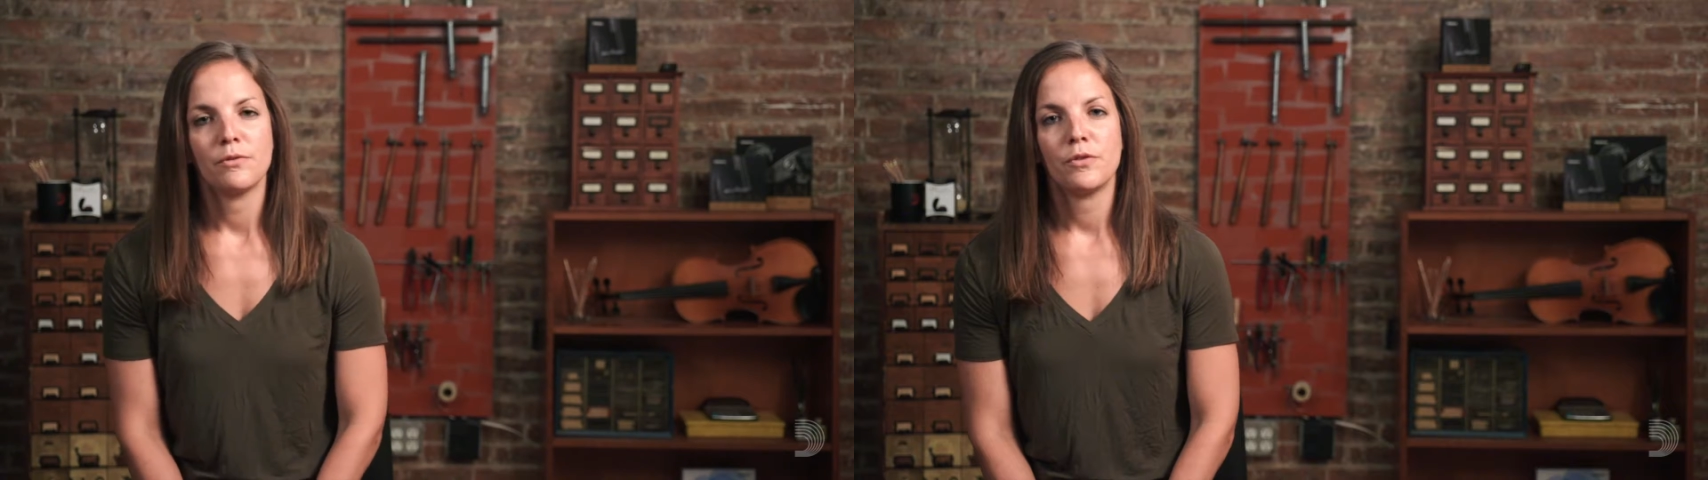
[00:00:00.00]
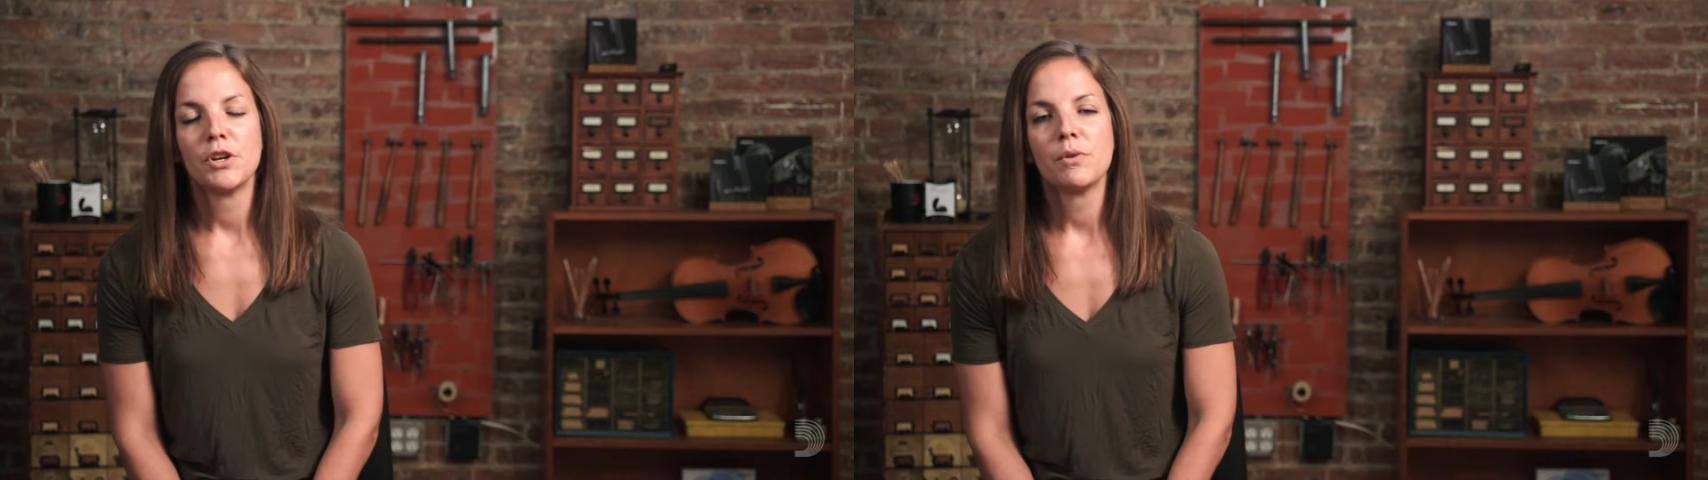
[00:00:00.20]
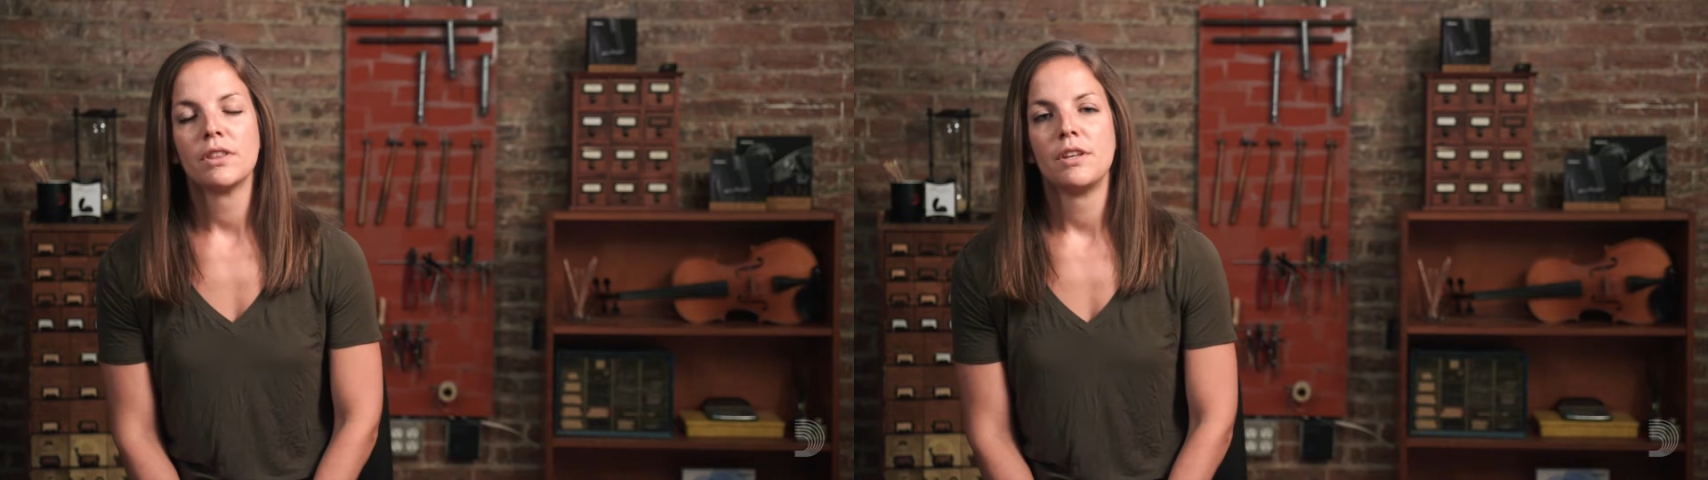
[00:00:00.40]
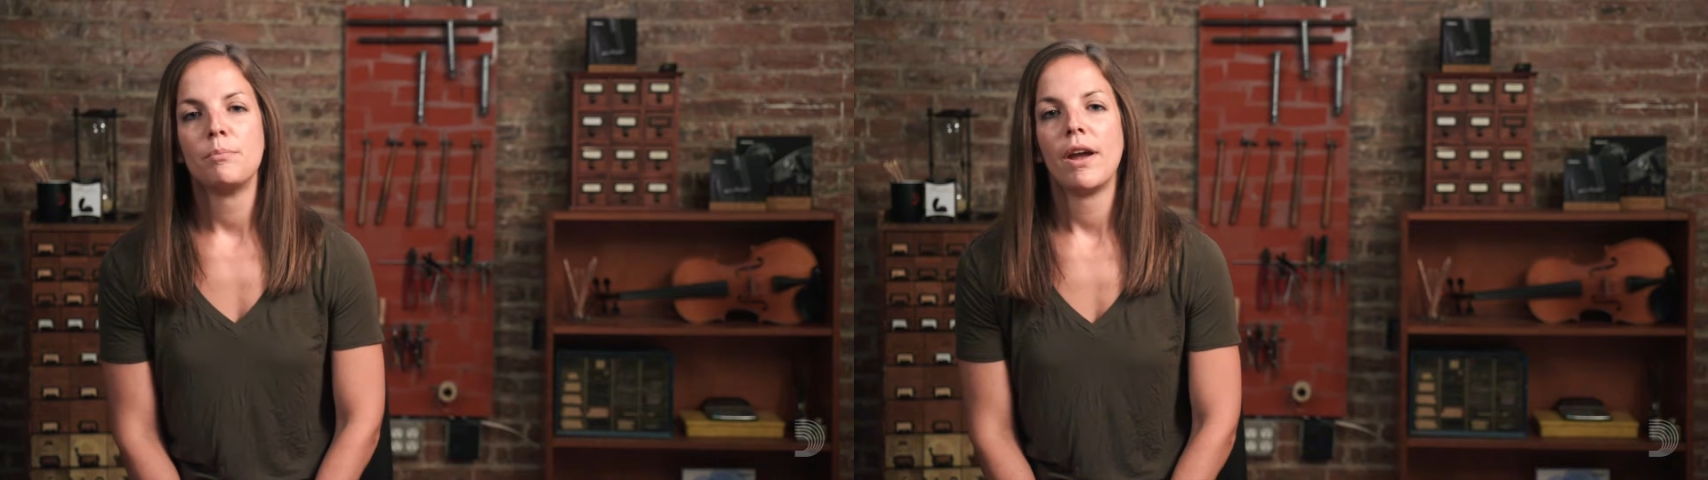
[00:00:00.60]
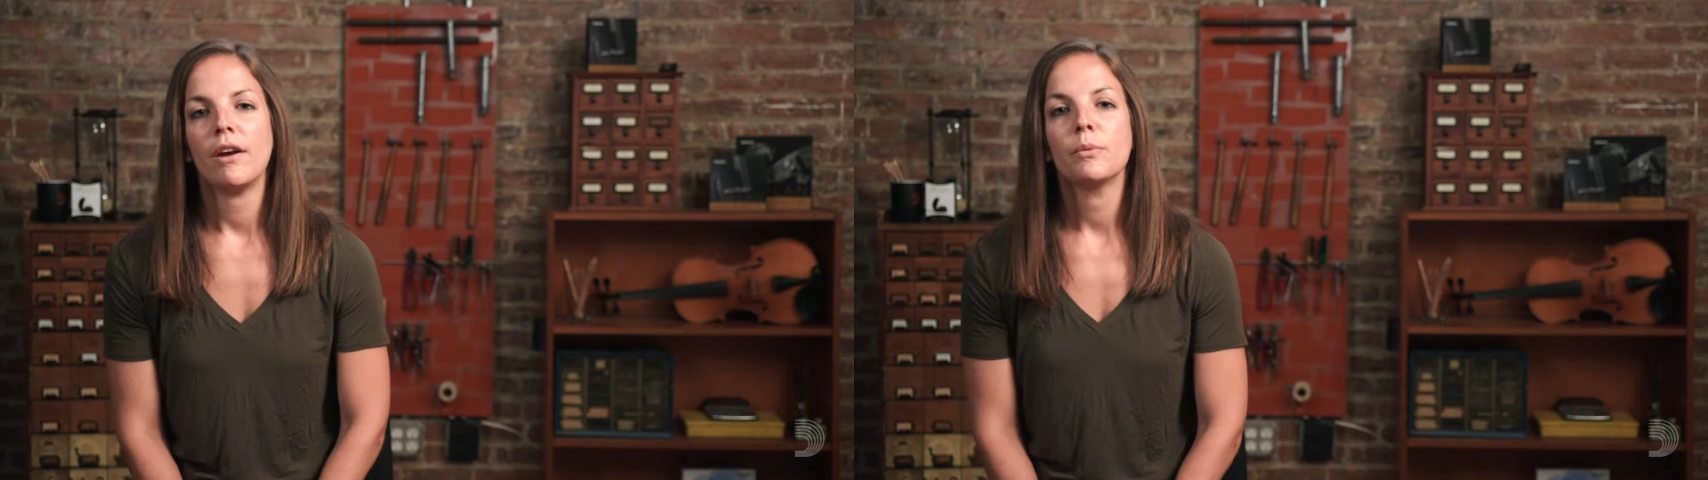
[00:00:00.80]
frequently
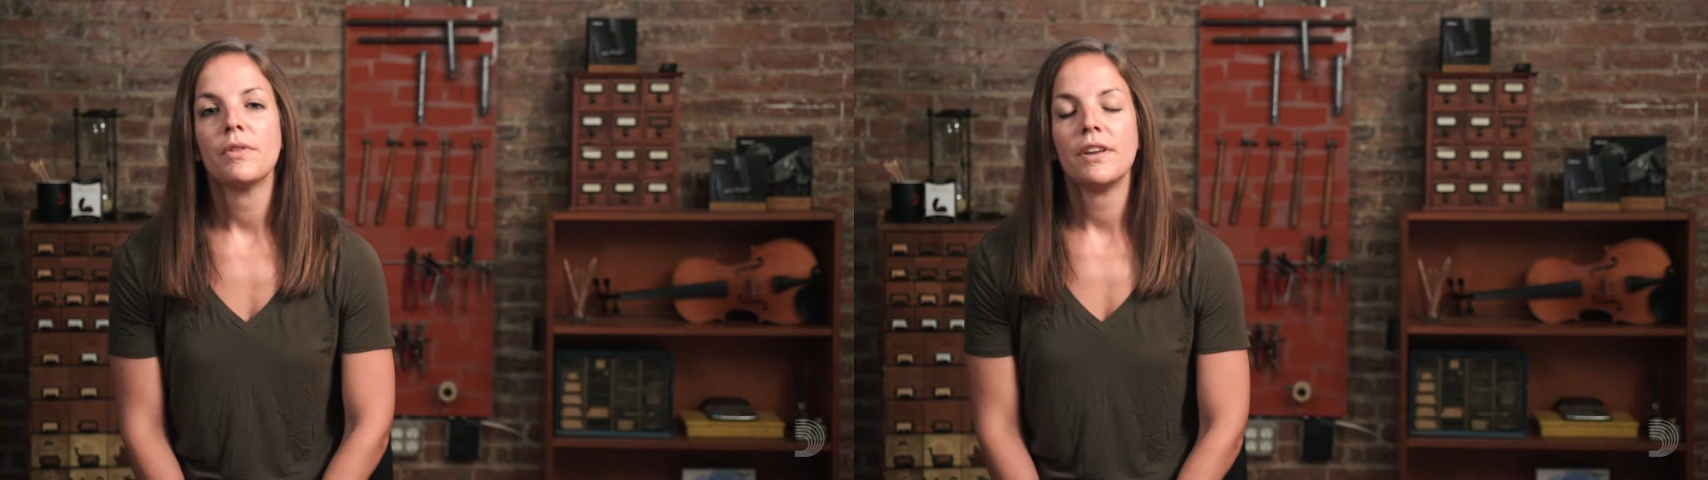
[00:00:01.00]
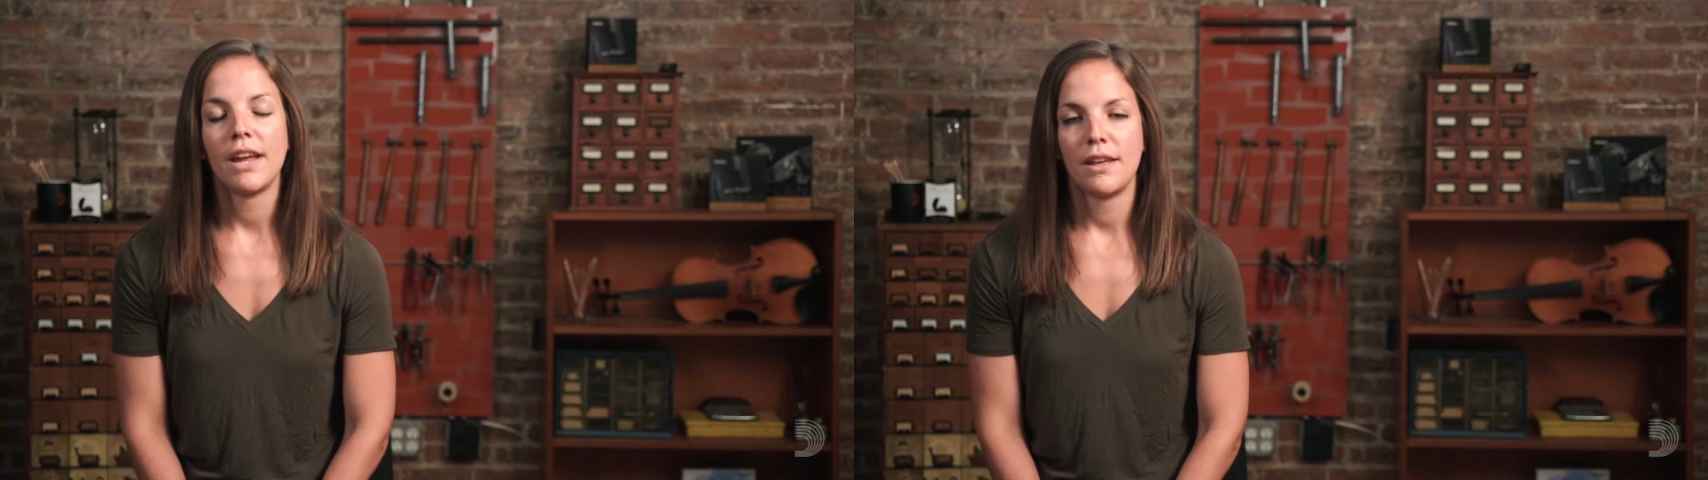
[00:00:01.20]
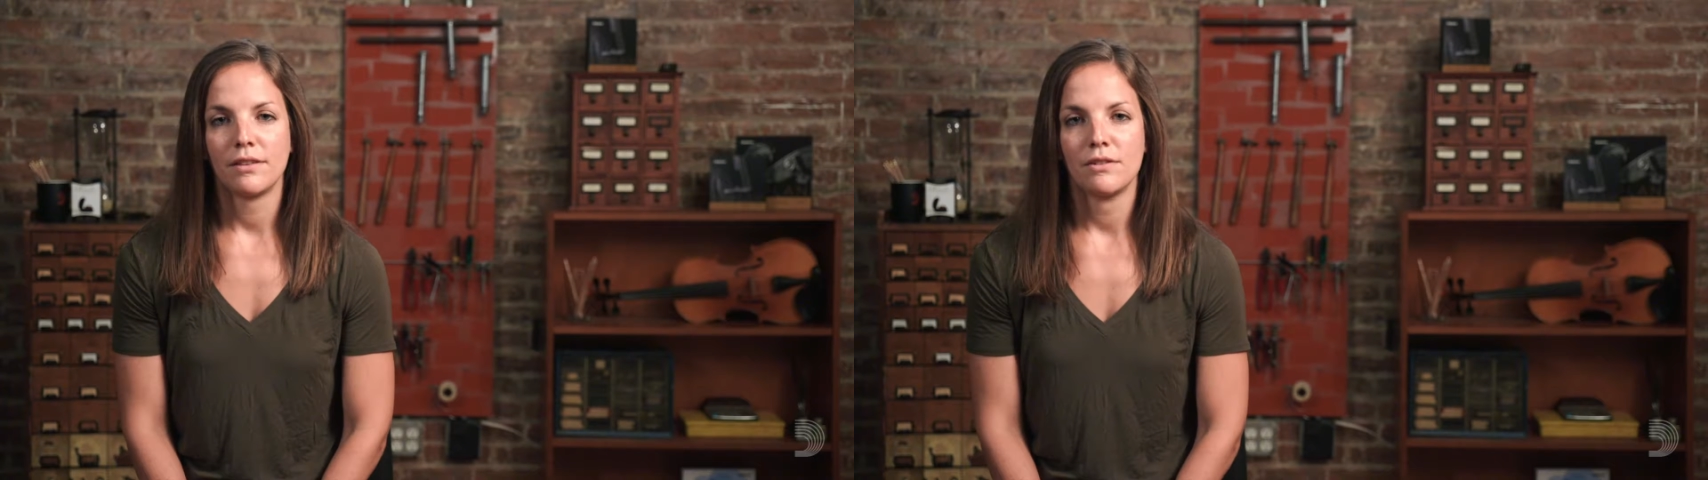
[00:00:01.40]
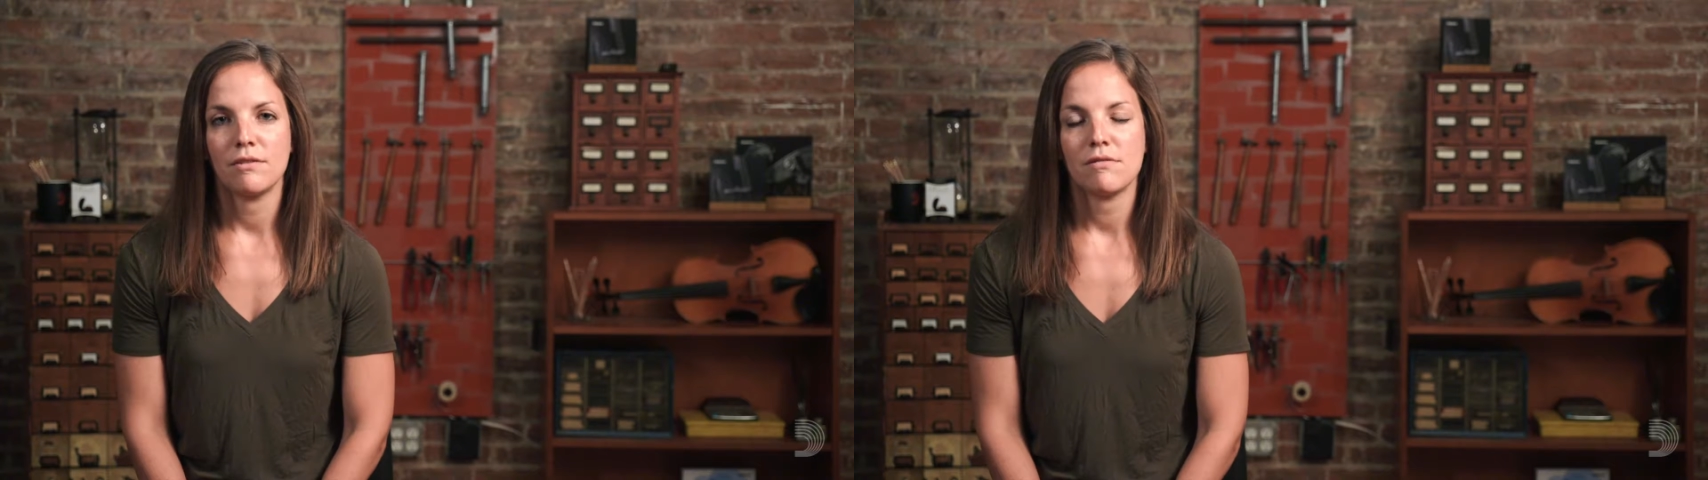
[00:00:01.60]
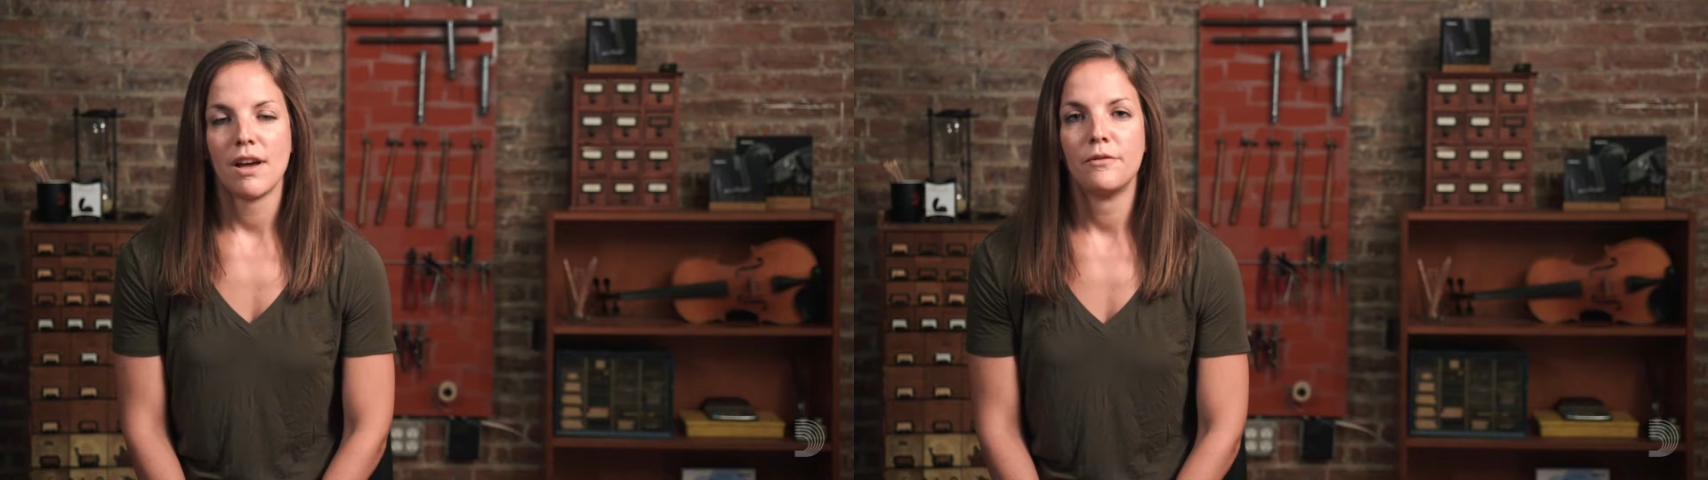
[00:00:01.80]
paired with an 8th note